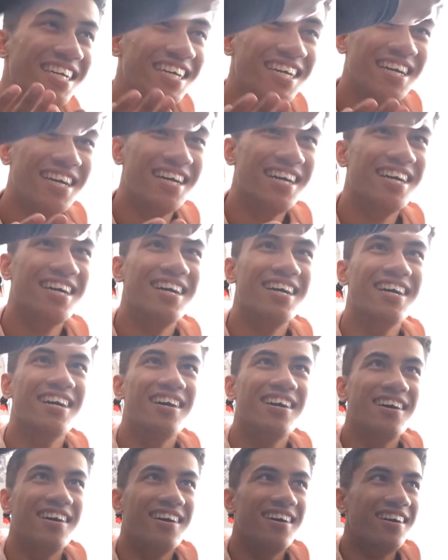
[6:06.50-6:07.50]
earwax on it.
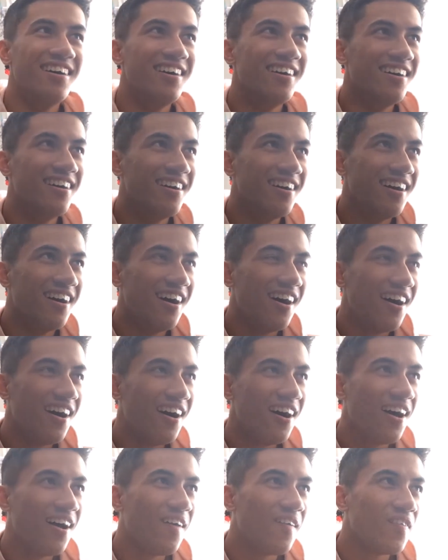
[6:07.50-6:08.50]
It was
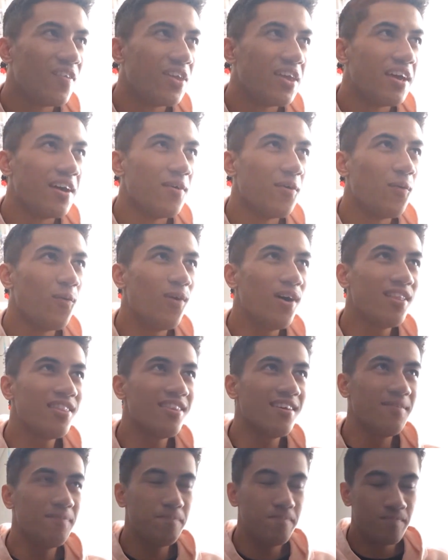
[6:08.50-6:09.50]
dust on it. What
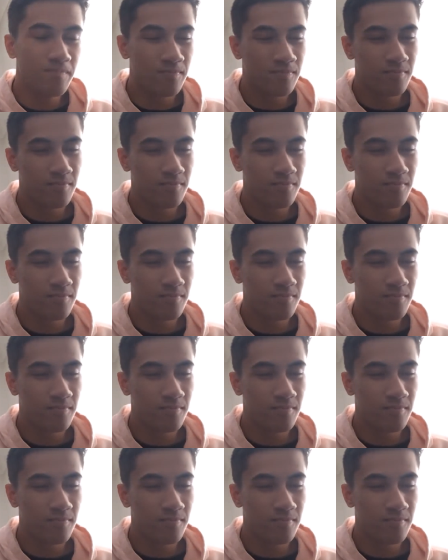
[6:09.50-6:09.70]
the?